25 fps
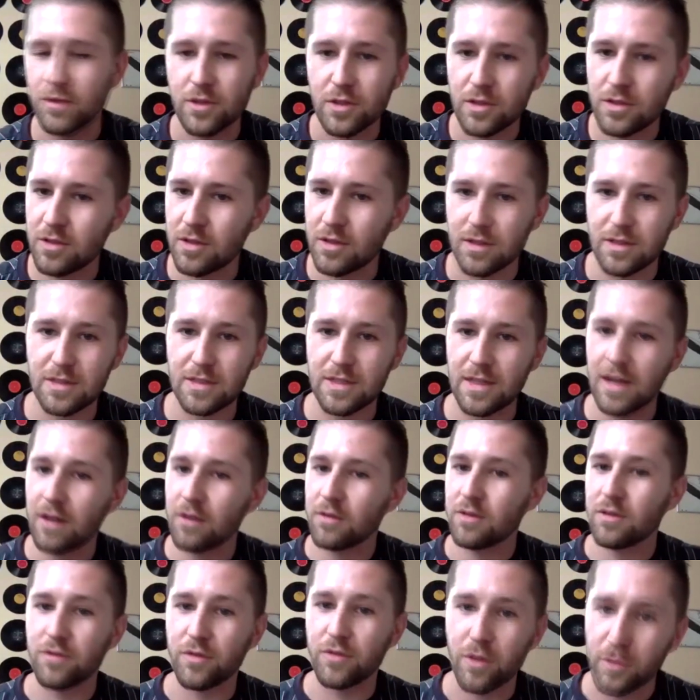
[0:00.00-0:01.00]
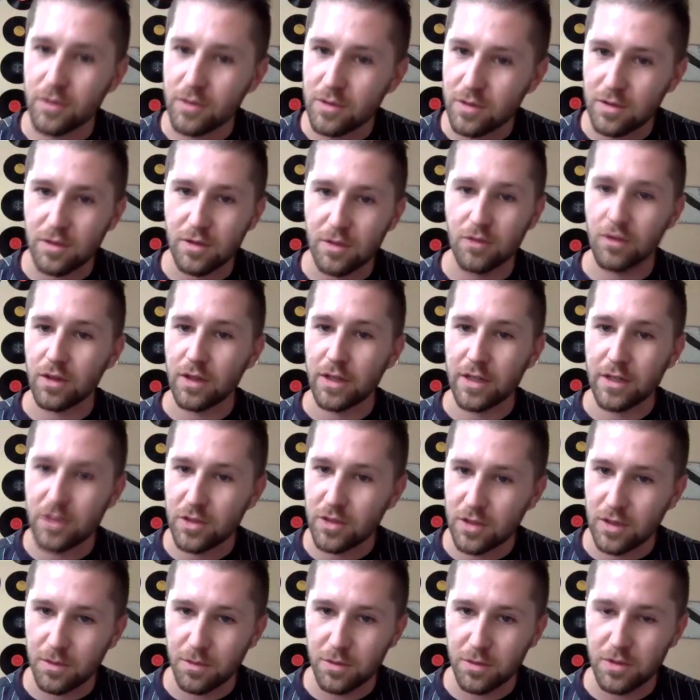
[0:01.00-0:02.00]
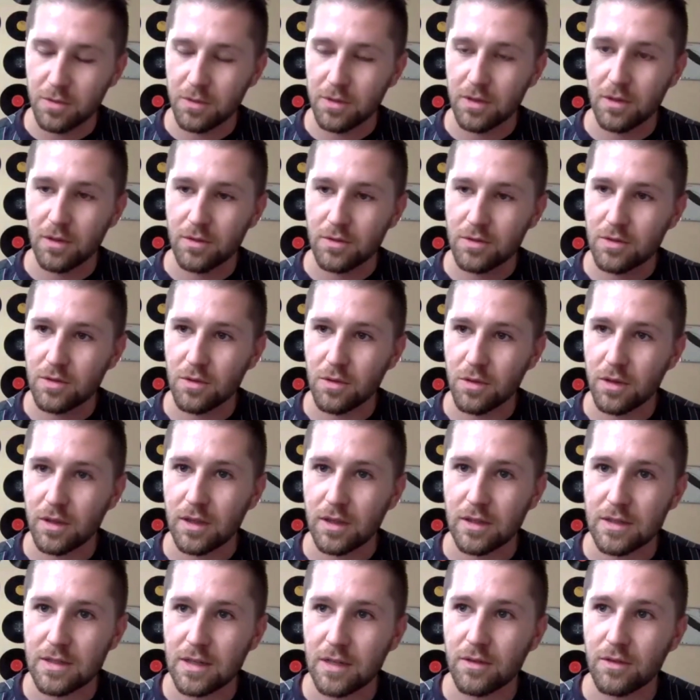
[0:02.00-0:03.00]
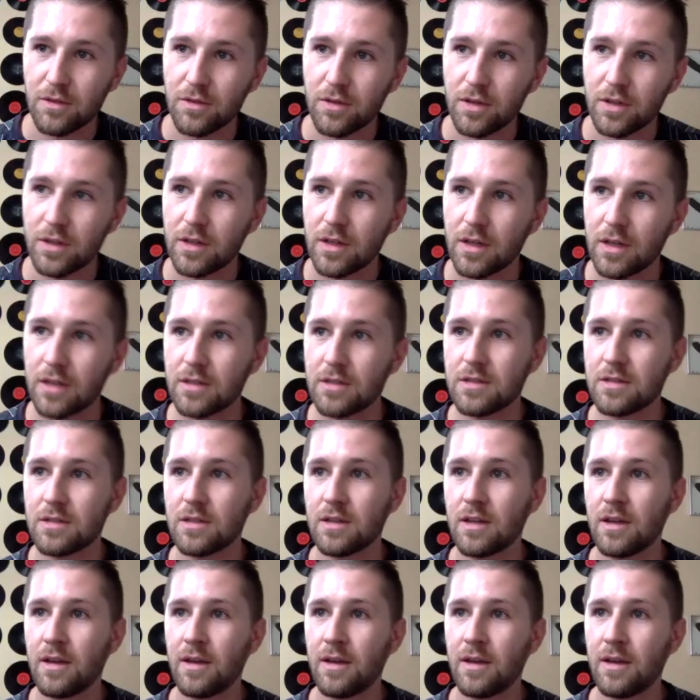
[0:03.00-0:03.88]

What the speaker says: just the sound of those, the relationship between those two things sounded really nice.